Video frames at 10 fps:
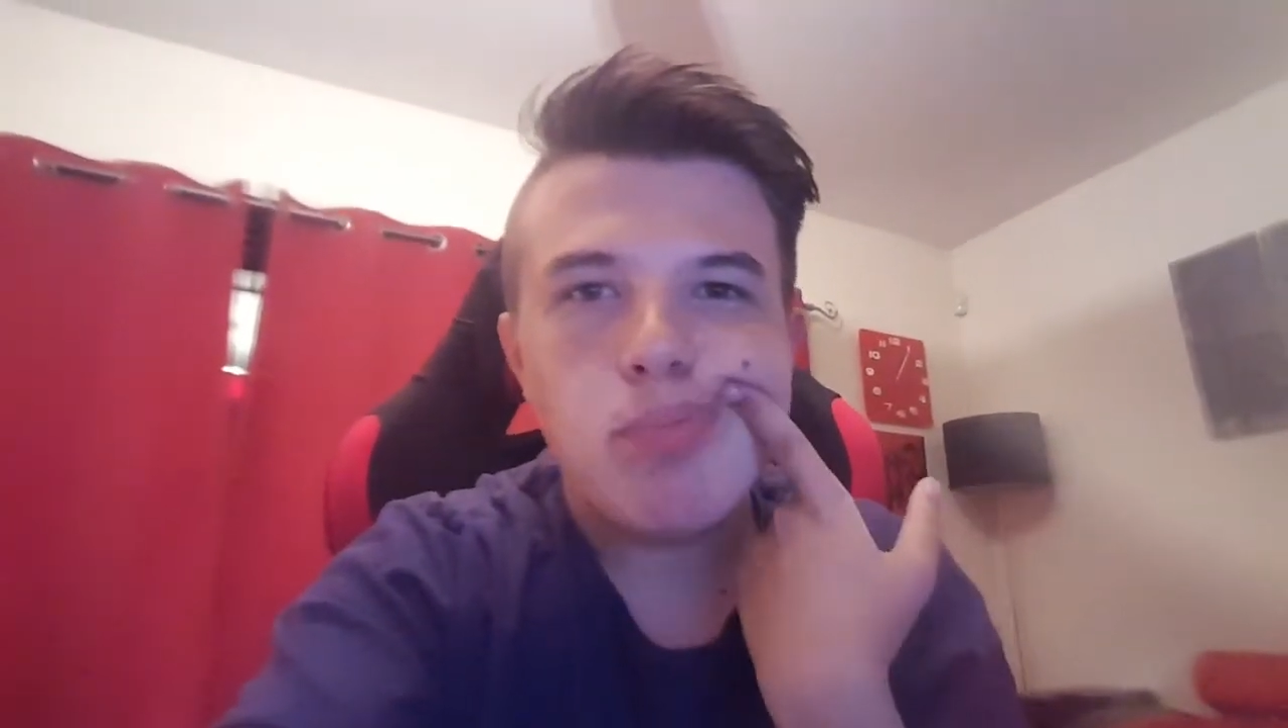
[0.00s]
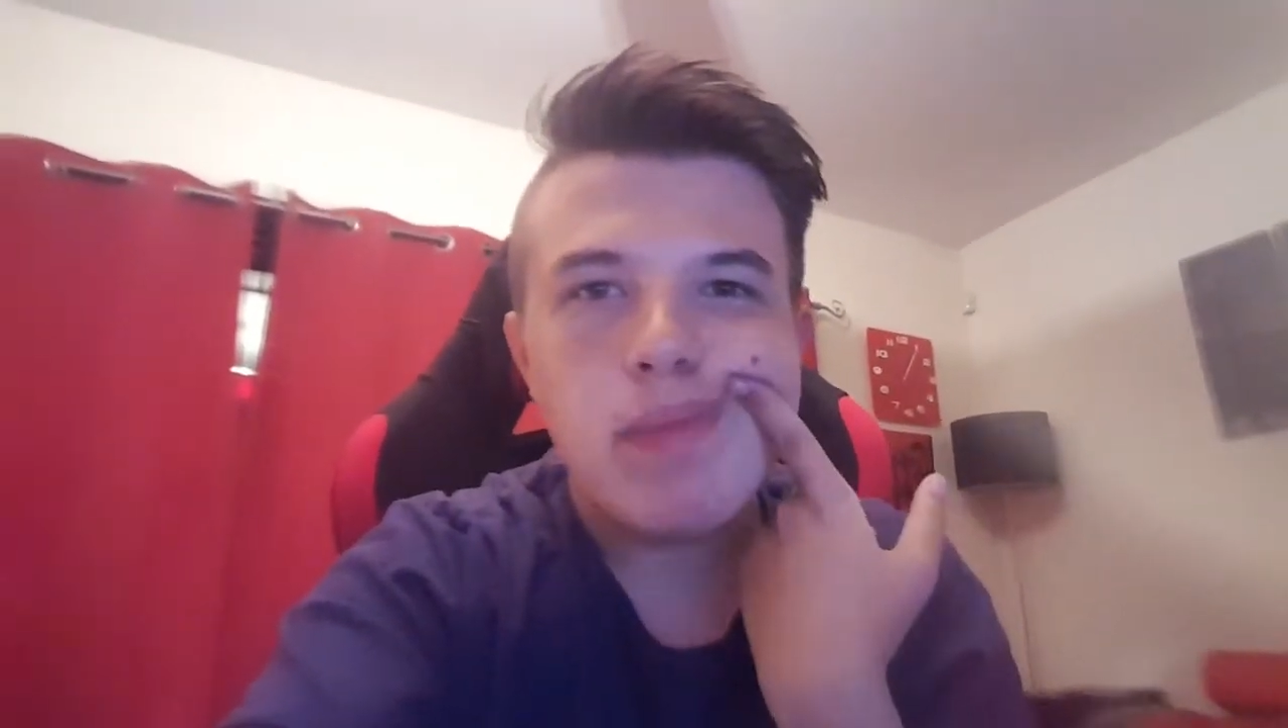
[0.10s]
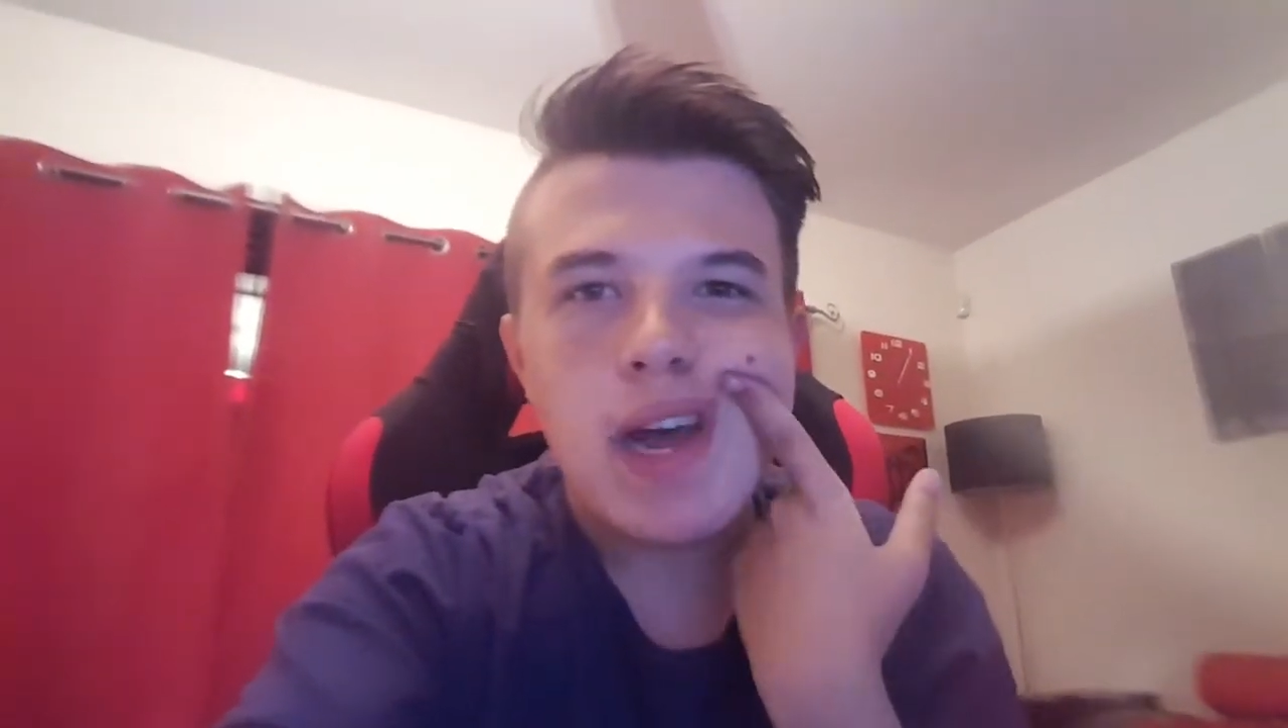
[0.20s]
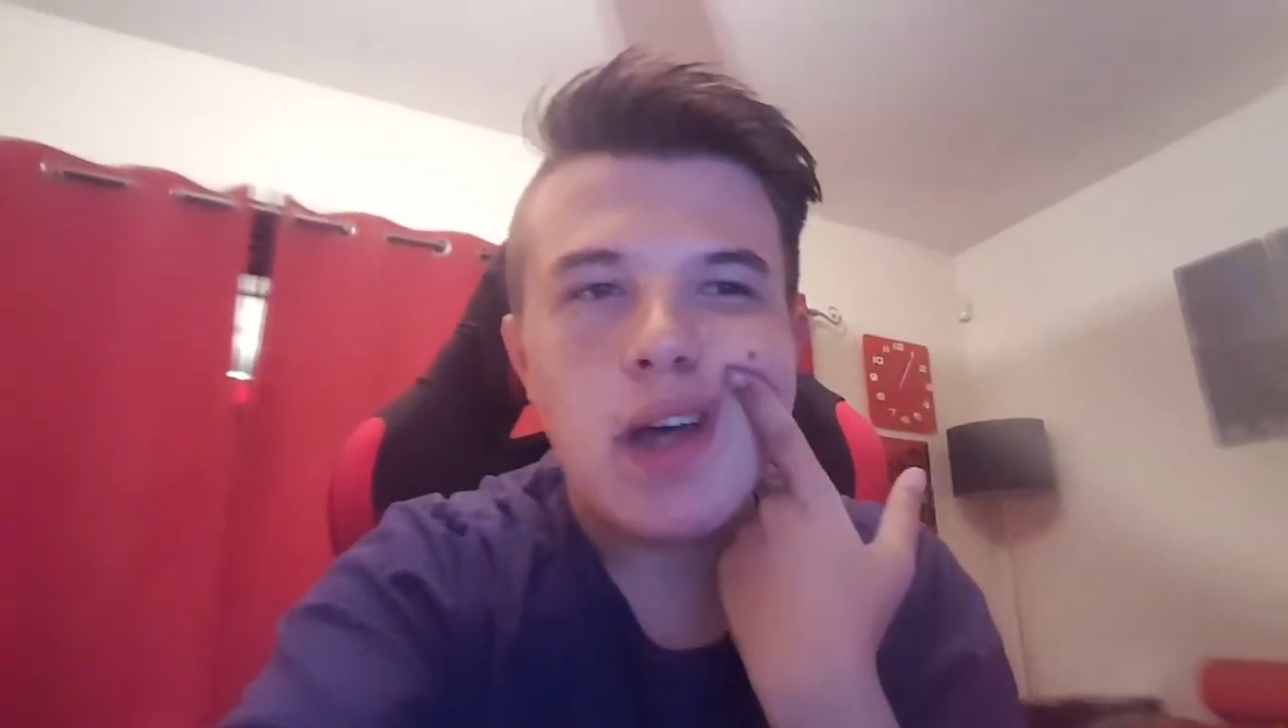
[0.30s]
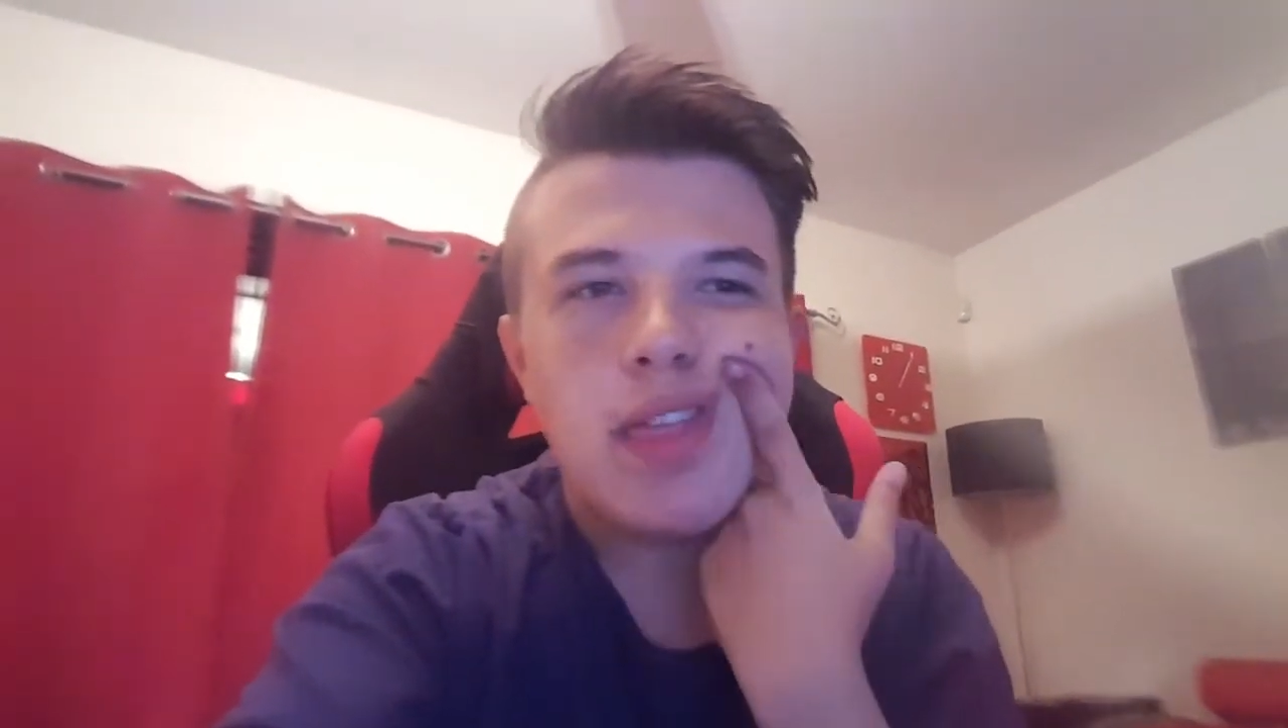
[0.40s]

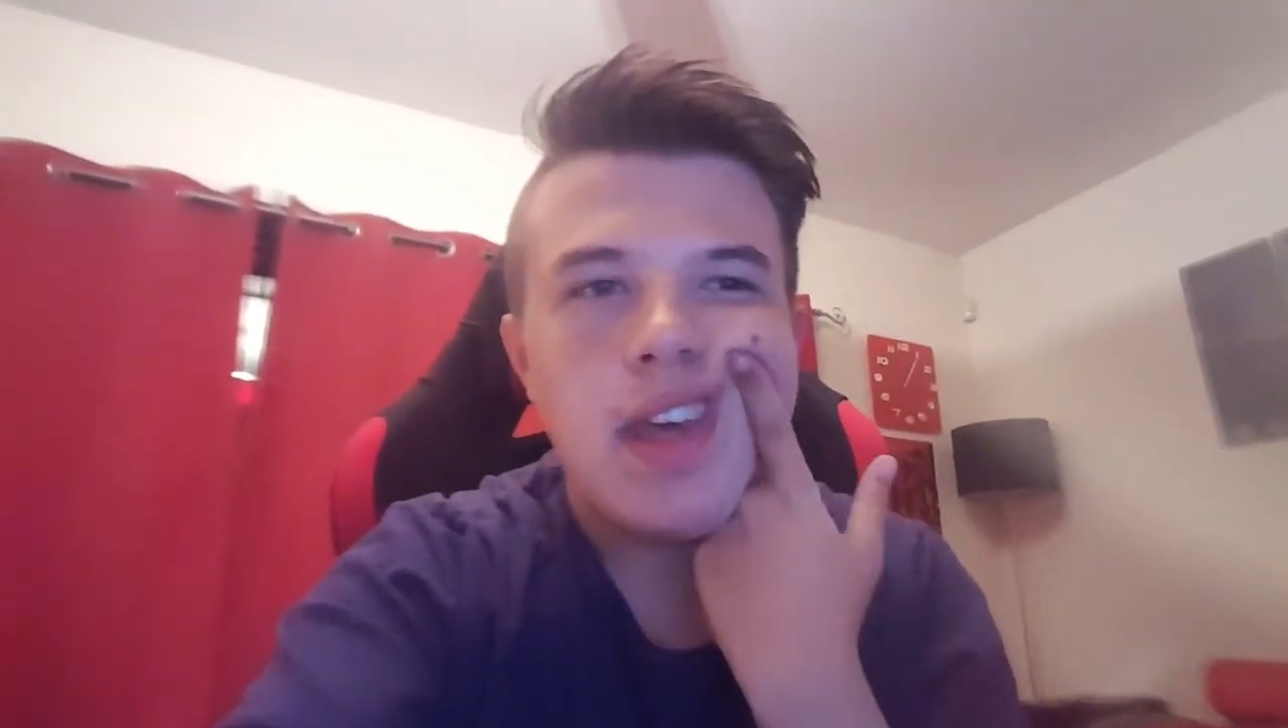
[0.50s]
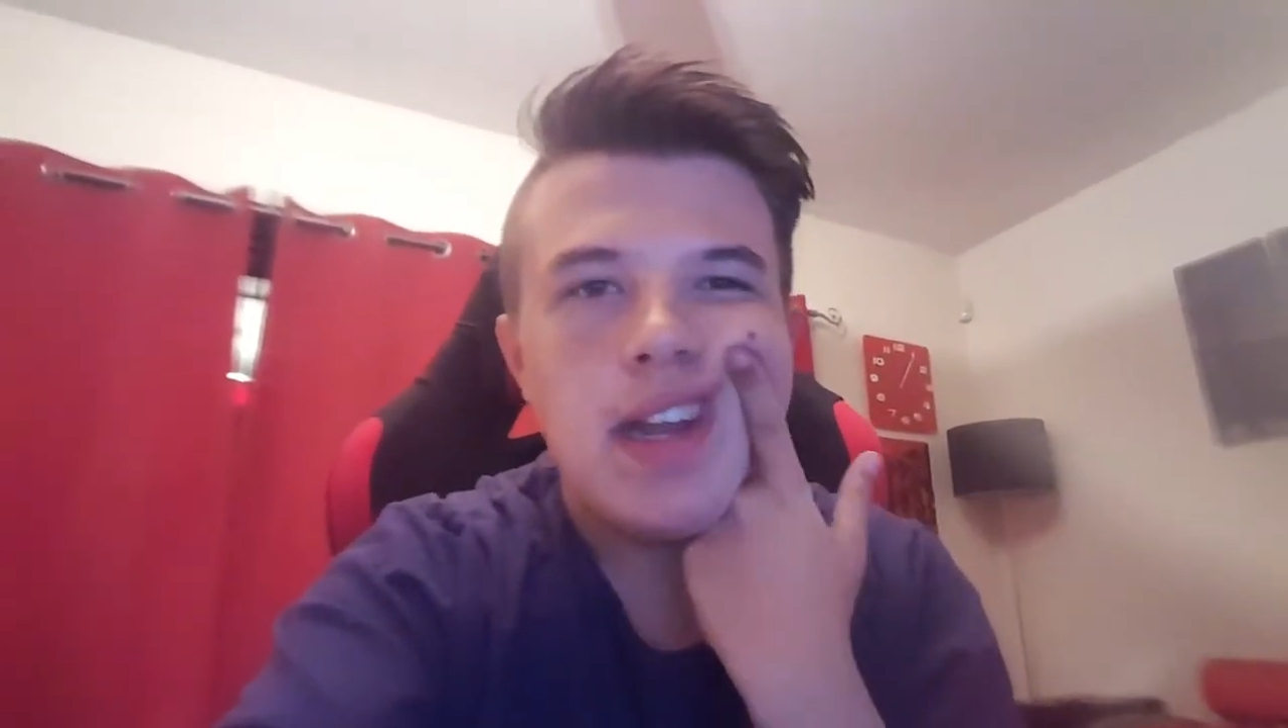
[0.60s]
mouth